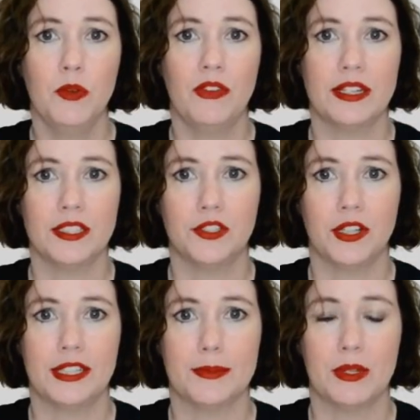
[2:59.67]
on to
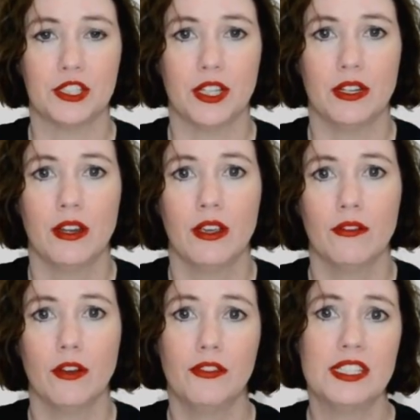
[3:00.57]
transmission.
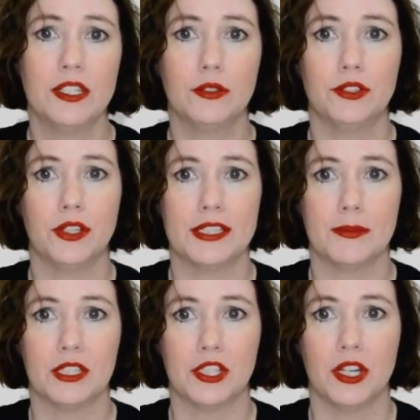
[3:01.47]
For physical
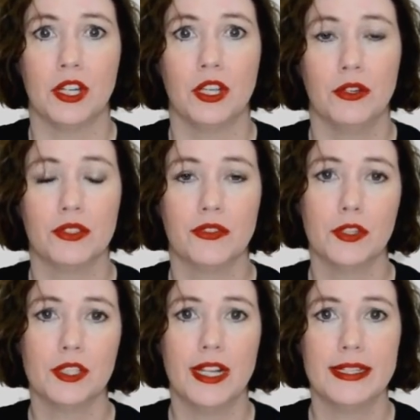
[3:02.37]
transmission, use
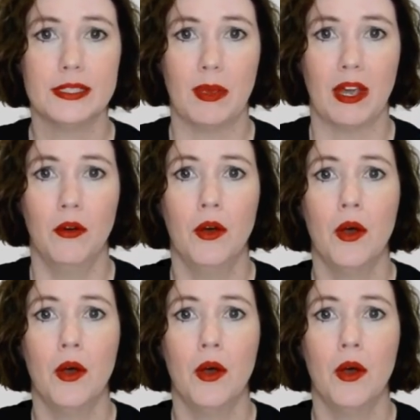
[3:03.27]
first-class mail,